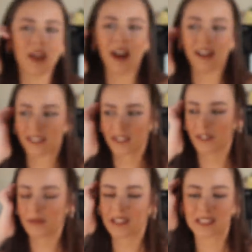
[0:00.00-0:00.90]
night so
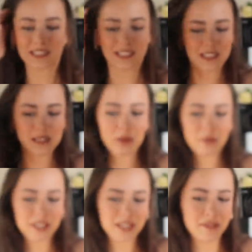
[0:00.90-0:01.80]
I'm just this is
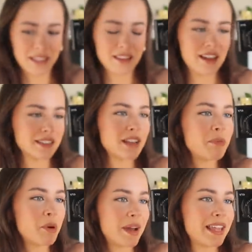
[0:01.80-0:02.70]
probably gonna be the last
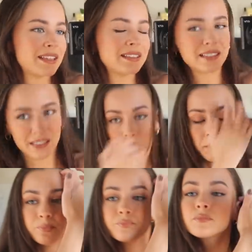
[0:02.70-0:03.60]
time I wear this
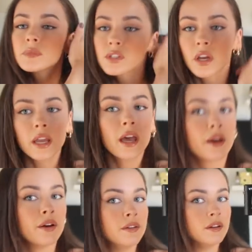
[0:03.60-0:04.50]
um so
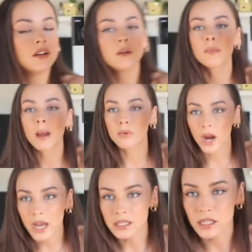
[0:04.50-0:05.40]
yeah my
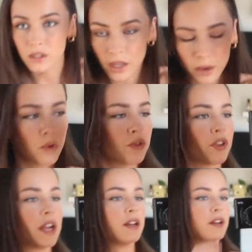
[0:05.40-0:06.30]
brows I look like
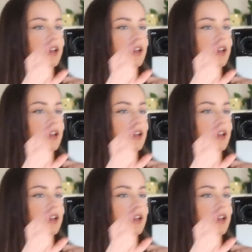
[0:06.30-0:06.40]
Wolverine